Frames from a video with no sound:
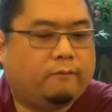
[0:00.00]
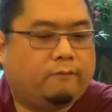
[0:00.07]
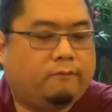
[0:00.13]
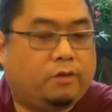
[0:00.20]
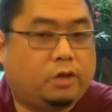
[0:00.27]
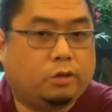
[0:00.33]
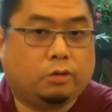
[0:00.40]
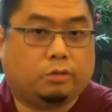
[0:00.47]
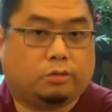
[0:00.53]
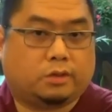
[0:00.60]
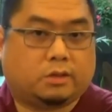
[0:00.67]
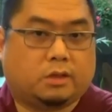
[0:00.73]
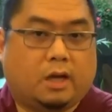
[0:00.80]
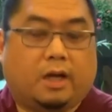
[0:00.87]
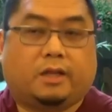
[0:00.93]

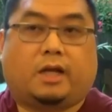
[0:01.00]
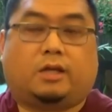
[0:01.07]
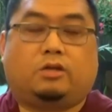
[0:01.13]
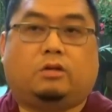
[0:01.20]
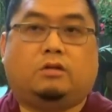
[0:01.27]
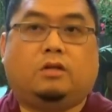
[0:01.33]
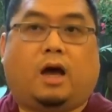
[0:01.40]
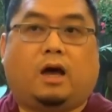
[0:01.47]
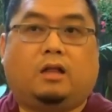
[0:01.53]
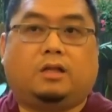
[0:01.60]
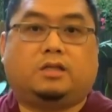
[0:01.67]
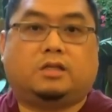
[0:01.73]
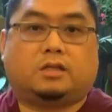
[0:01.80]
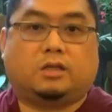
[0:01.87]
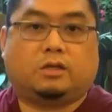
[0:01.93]
views, that your
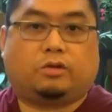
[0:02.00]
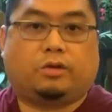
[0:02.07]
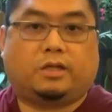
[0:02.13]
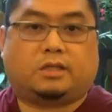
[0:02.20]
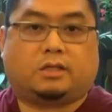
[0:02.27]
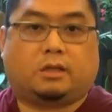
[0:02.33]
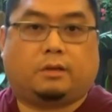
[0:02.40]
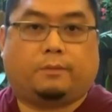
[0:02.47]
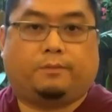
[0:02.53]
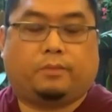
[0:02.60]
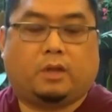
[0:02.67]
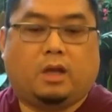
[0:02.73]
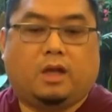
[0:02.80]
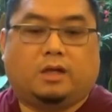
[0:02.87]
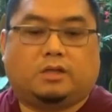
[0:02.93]
knowledge is increasing.
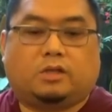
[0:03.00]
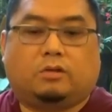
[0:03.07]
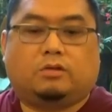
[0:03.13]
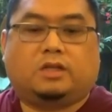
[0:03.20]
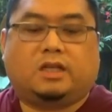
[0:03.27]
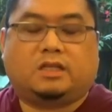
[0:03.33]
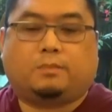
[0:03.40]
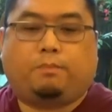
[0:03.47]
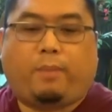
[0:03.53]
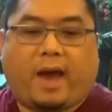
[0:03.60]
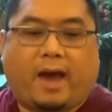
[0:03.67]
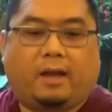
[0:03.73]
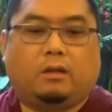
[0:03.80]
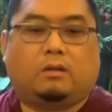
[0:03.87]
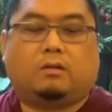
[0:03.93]
So this
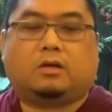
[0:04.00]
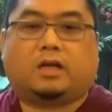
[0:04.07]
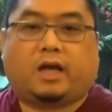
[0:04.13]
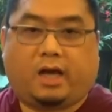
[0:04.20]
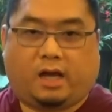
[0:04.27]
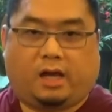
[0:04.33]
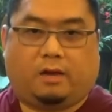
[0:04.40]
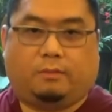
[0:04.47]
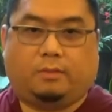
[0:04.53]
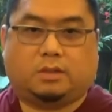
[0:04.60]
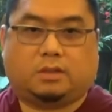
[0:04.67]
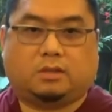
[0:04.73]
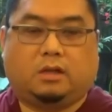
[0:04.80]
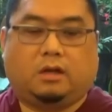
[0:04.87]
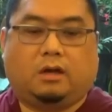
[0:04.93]
battle
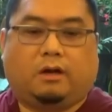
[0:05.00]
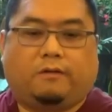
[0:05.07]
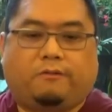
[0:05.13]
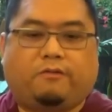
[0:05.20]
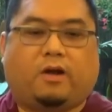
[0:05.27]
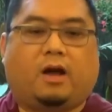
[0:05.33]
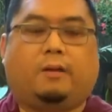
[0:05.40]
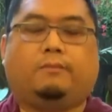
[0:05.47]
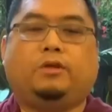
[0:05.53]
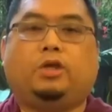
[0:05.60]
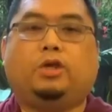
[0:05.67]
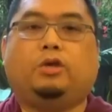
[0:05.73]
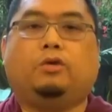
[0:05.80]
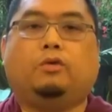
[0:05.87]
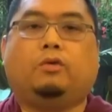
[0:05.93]
comes from
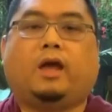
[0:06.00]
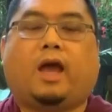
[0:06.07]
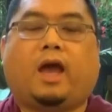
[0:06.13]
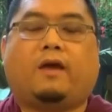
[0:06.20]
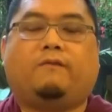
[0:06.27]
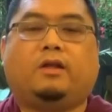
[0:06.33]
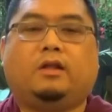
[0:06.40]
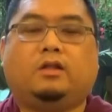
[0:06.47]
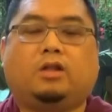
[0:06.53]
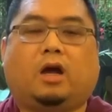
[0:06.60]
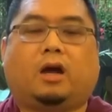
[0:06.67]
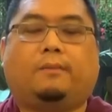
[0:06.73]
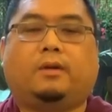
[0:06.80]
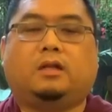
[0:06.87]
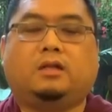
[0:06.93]
you having
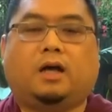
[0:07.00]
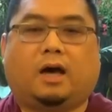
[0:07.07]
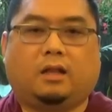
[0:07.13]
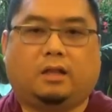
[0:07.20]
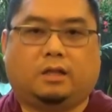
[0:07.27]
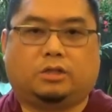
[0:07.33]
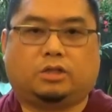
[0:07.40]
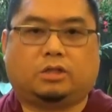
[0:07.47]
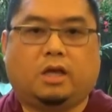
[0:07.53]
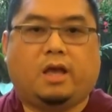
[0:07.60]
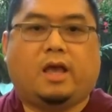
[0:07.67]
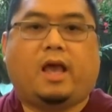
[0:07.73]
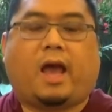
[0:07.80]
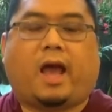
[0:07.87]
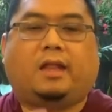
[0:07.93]
Dharma knowledge.
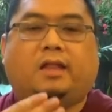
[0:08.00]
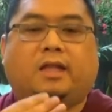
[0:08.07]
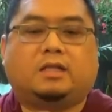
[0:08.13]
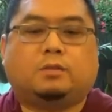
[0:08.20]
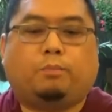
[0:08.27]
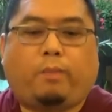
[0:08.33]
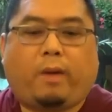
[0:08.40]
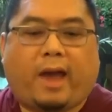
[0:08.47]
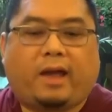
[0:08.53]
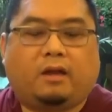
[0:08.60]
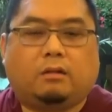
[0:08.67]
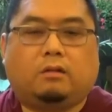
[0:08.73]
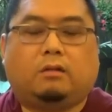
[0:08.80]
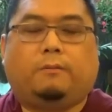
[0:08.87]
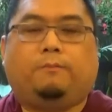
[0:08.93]
And this
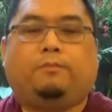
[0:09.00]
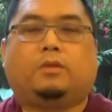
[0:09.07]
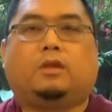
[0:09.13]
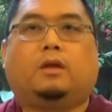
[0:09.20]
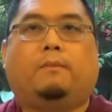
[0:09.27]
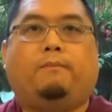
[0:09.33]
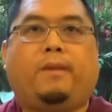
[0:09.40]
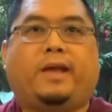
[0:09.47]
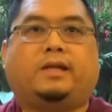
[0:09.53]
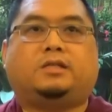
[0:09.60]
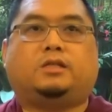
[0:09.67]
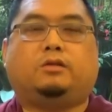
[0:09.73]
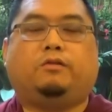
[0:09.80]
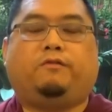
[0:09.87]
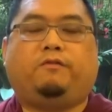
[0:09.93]
battle
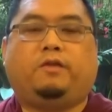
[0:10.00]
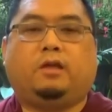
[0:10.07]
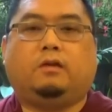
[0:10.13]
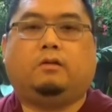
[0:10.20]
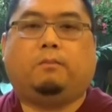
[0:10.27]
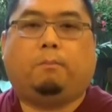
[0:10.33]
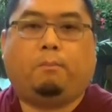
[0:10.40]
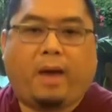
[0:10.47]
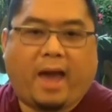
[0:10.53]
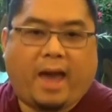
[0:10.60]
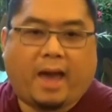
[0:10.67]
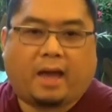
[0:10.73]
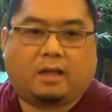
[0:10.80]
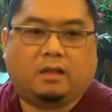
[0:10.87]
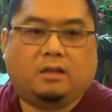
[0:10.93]
makes you feel
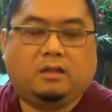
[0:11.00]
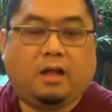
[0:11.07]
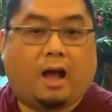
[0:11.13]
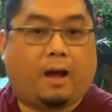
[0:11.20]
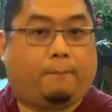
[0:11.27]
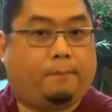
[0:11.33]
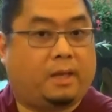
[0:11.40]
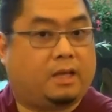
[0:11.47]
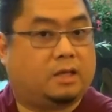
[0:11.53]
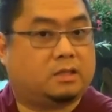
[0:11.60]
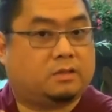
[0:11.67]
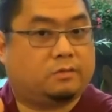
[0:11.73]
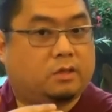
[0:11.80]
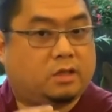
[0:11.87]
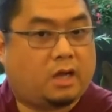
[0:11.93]
bad, not
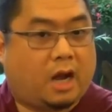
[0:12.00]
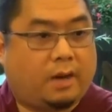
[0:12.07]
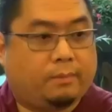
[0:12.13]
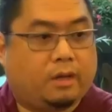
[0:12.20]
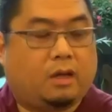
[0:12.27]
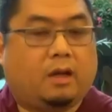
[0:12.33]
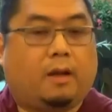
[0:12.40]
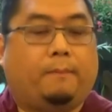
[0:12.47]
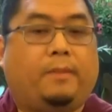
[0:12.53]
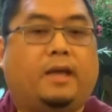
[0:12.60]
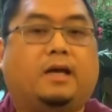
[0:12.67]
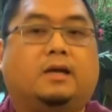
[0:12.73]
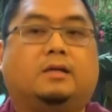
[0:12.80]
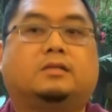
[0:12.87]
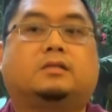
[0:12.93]
because the Dharma,
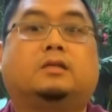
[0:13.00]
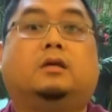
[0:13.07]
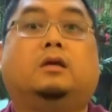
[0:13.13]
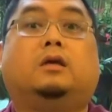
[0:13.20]
because